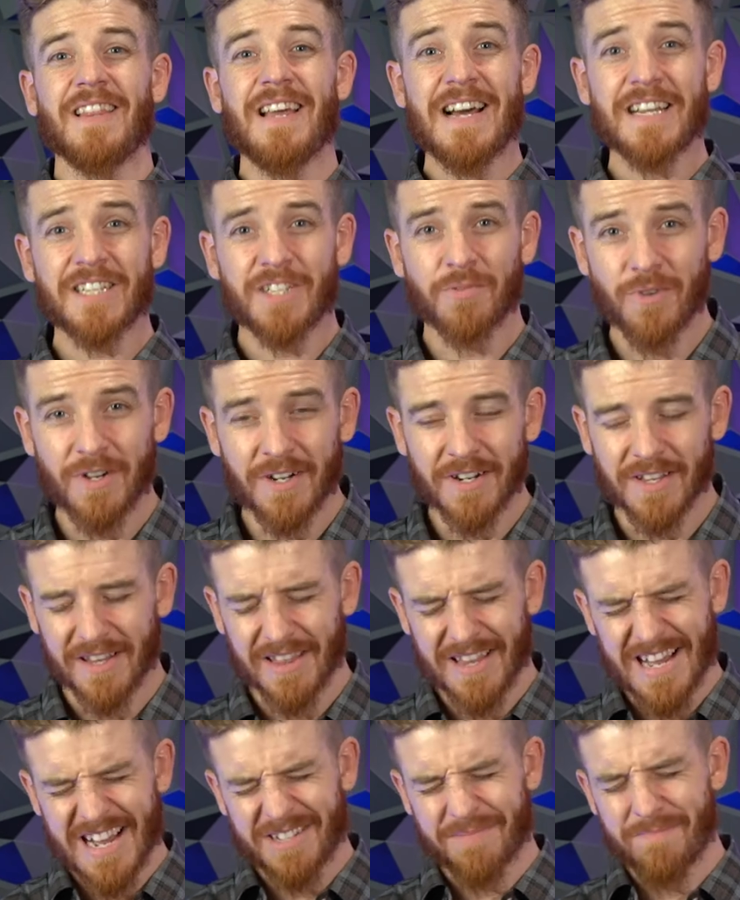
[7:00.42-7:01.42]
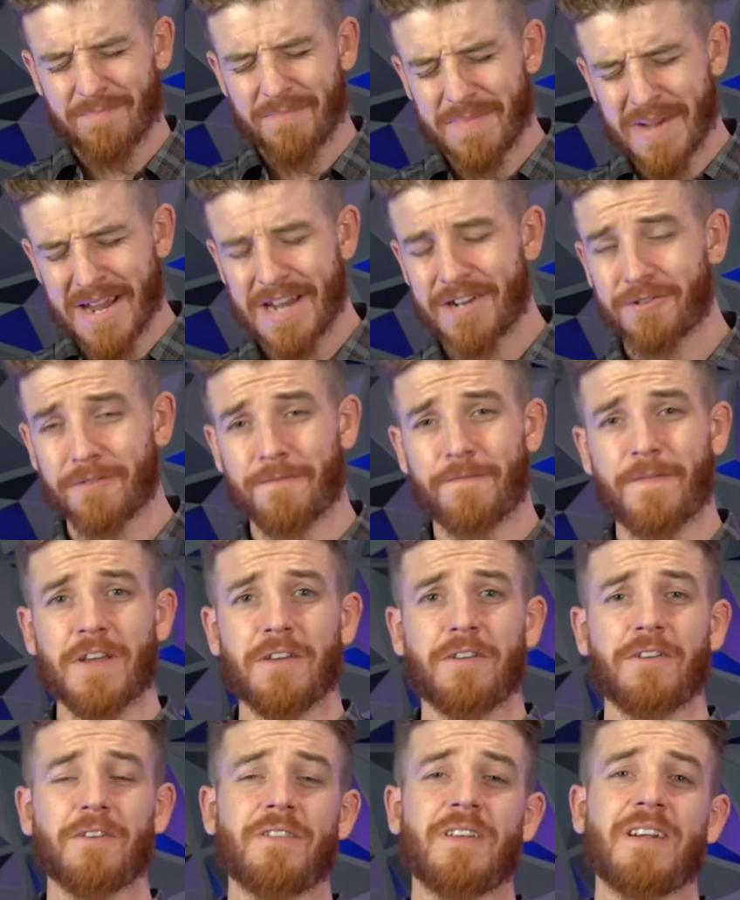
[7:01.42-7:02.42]
last one and the last major
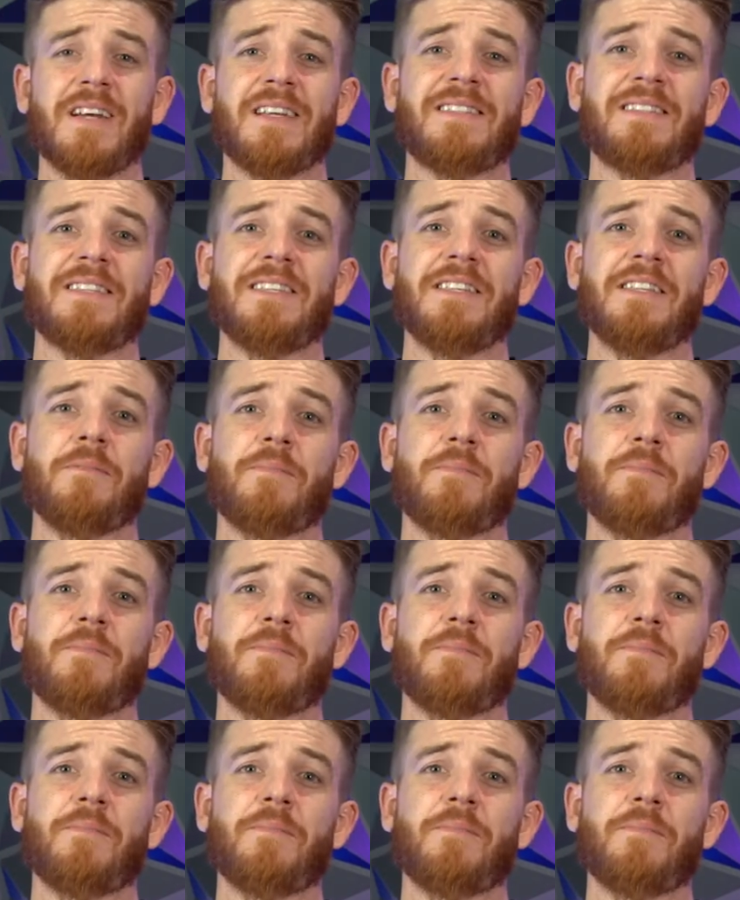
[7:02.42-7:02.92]
failure that I see